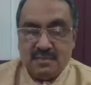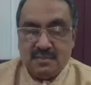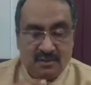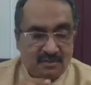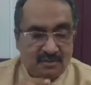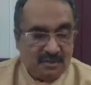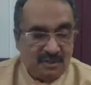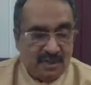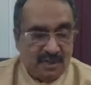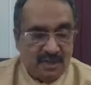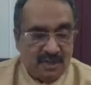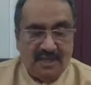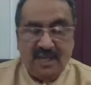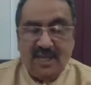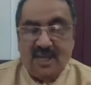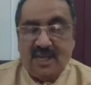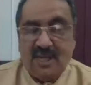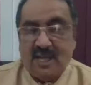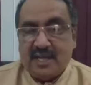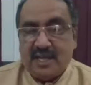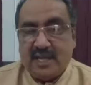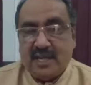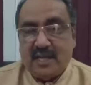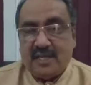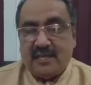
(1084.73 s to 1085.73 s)
So in
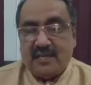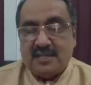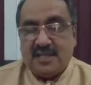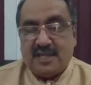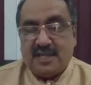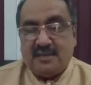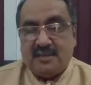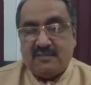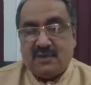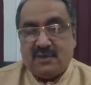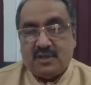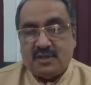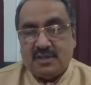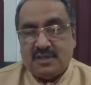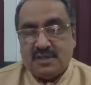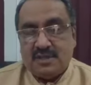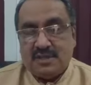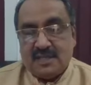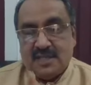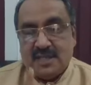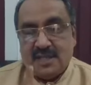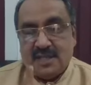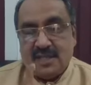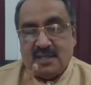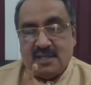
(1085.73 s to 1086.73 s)
the agriculture
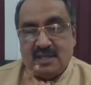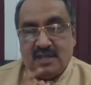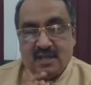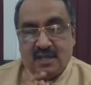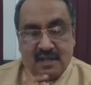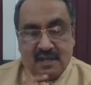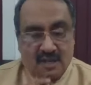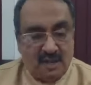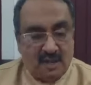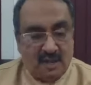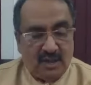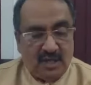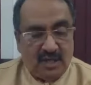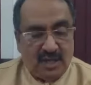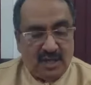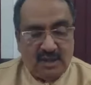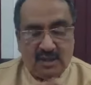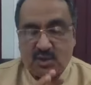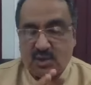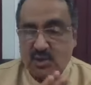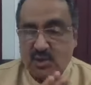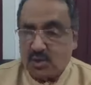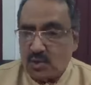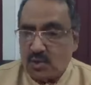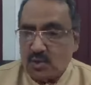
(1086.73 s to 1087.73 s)
advances, there
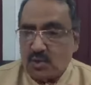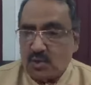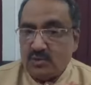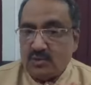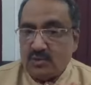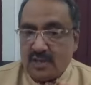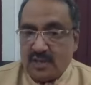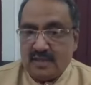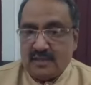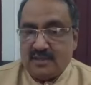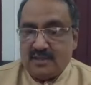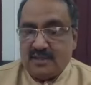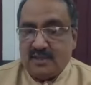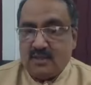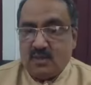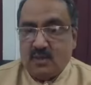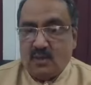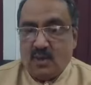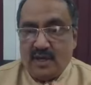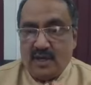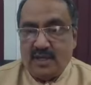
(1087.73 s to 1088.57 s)
are two things.